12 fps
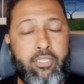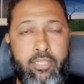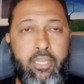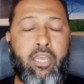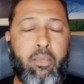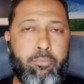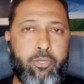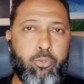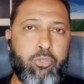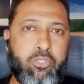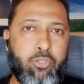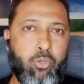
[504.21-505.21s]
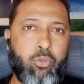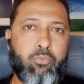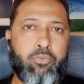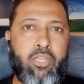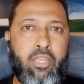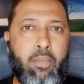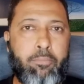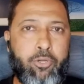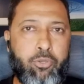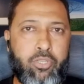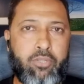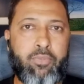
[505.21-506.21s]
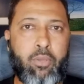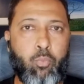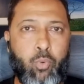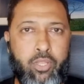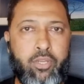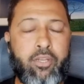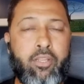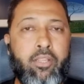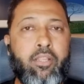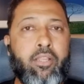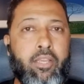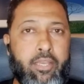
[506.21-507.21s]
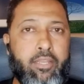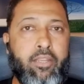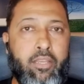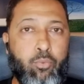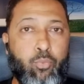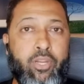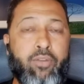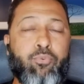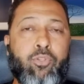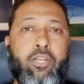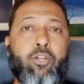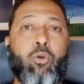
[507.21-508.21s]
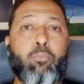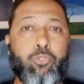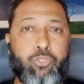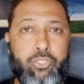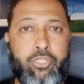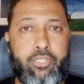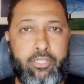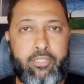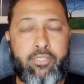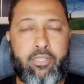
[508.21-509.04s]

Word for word: they're happy to, you know, happy to give them one and, and wait for that opportunity.